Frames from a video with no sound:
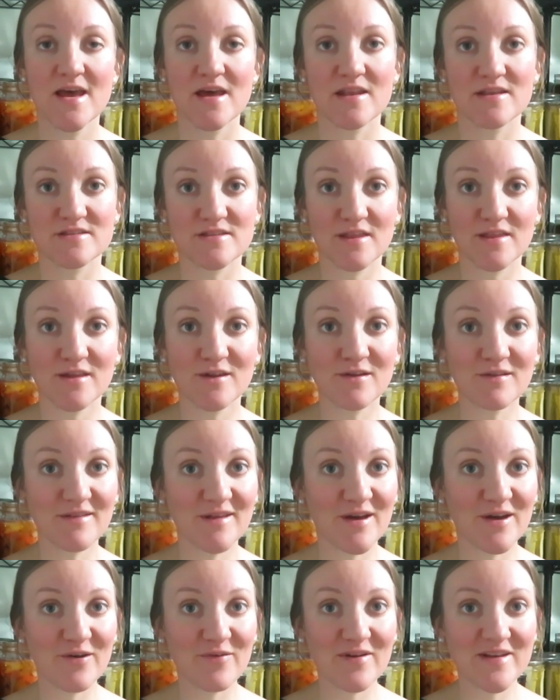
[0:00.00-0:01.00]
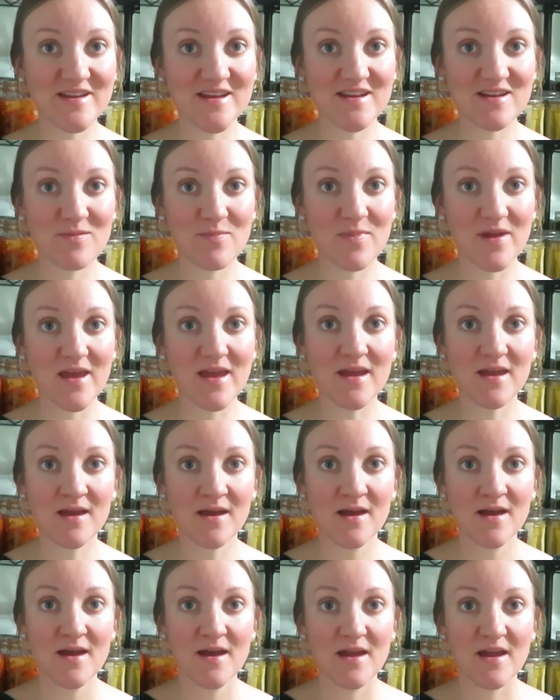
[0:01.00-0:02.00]
It is a little low. I need to
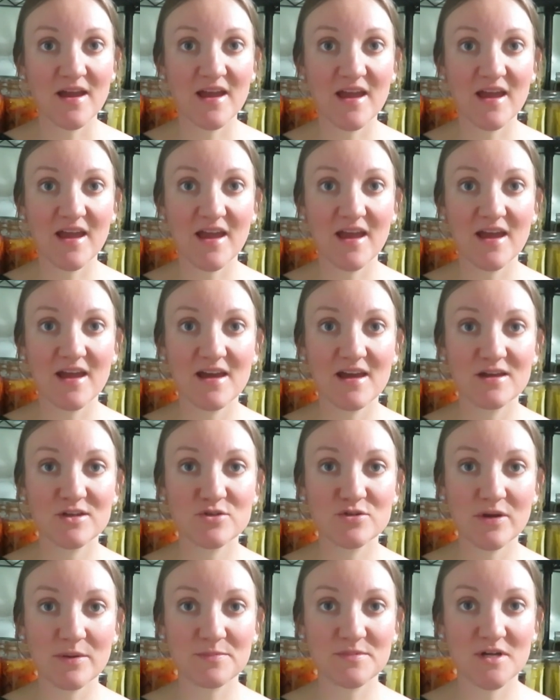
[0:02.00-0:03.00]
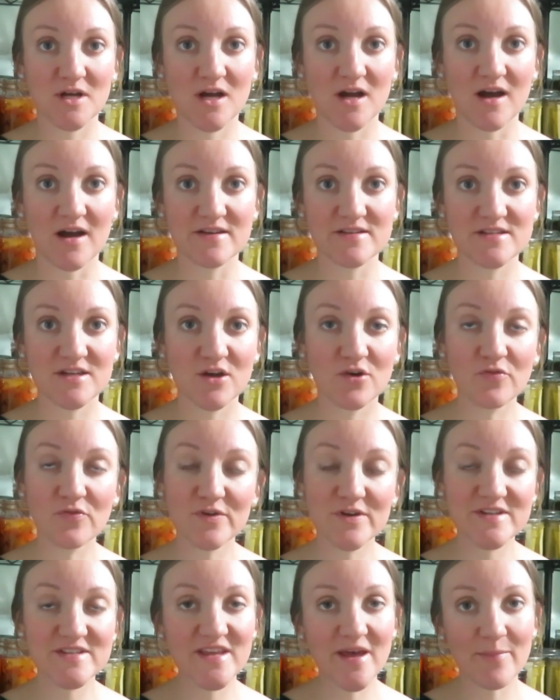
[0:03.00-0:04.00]
make a trip to Costco
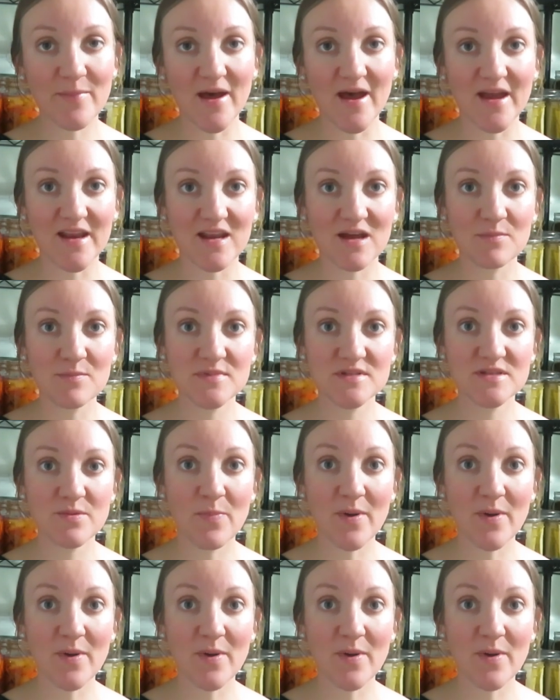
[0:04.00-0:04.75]
for some items,